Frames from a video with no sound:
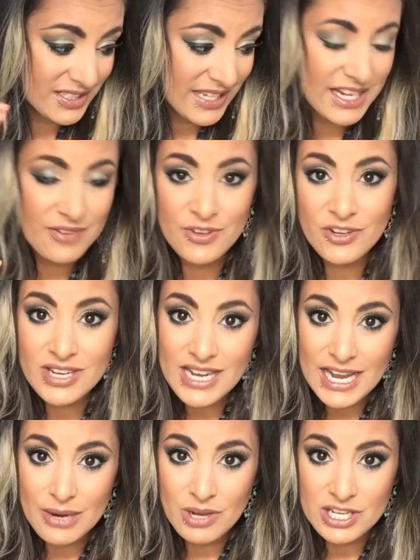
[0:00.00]
And if you're a
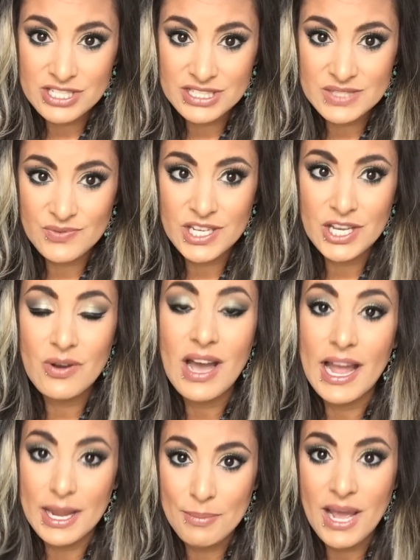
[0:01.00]
guy watching this video,
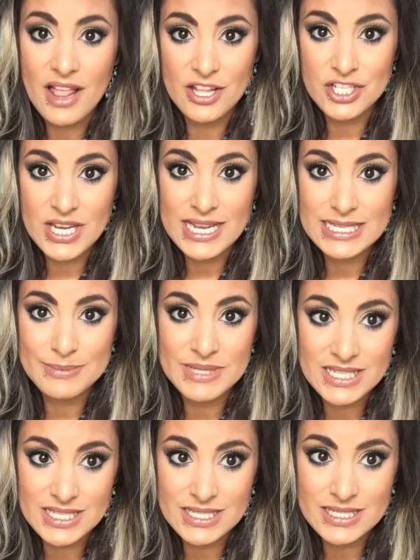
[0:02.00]
I apologize
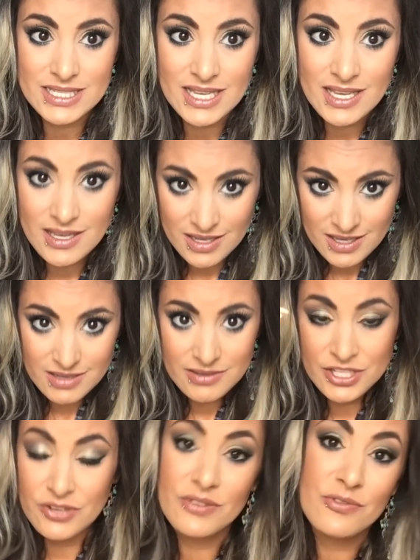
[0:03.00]
because
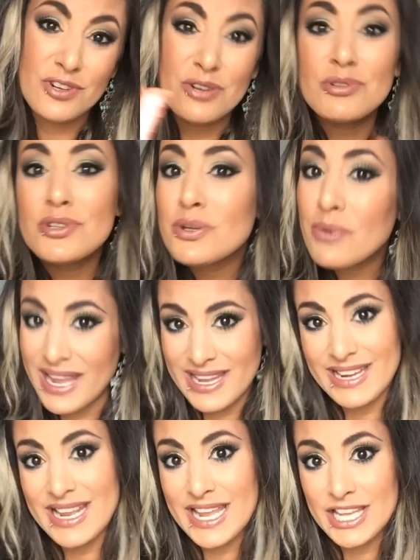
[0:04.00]
you're in for a rude
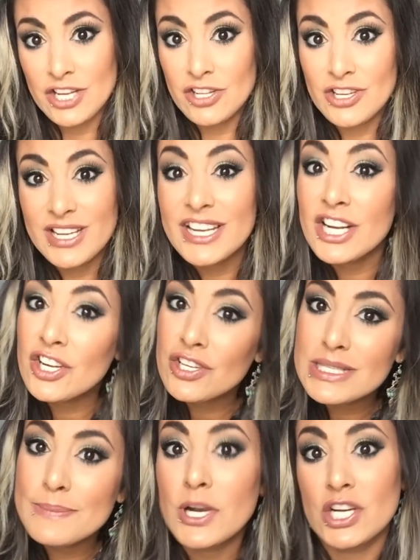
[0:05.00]
awakening. You're looking in a
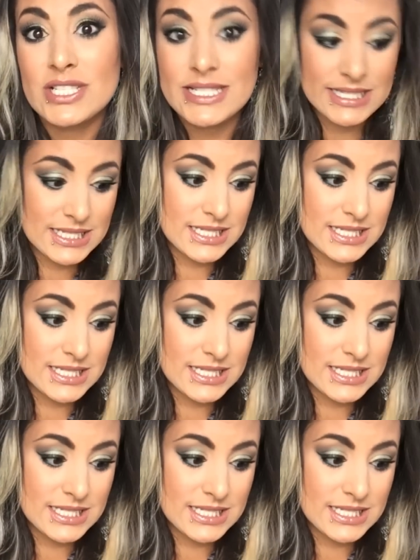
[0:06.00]
girl's purse.